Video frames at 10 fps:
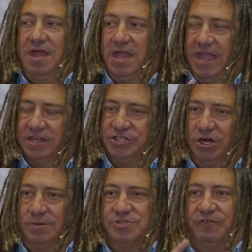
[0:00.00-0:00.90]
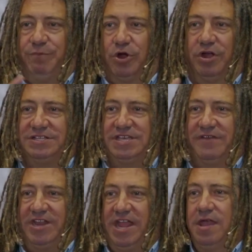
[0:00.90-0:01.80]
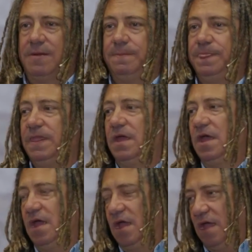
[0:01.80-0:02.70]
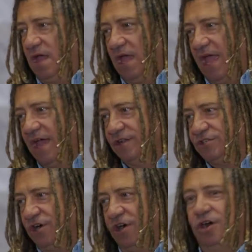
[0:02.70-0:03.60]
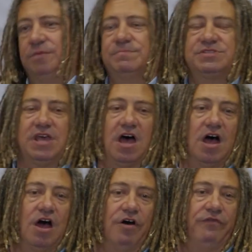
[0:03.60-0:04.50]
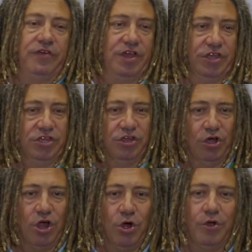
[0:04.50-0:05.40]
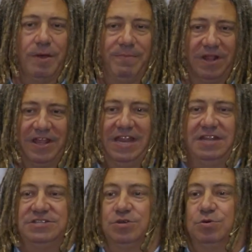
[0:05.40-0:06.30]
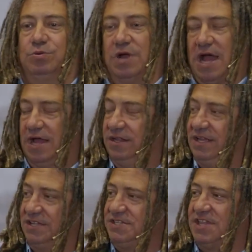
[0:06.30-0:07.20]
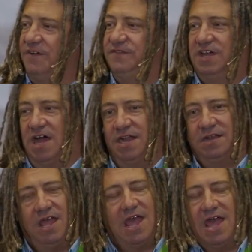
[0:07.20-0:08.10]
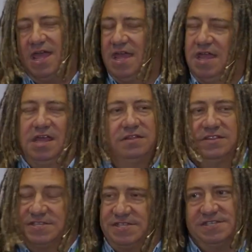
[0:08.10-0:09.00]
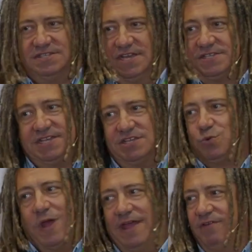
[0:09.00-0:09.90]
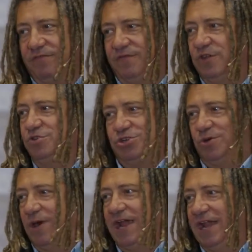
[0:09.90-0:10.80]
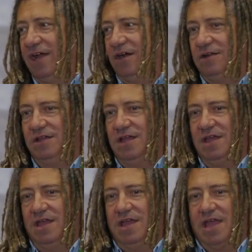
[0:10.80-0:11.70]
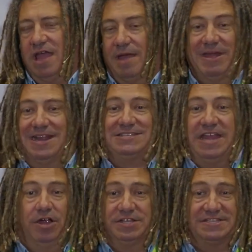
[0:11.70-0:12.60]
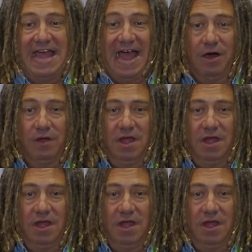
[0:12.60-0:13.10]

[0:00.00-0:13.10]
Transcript: In terms of productivity, in terms of your own ability to get stuff done, this is wave of the future right here. I mean, it's here, it's now.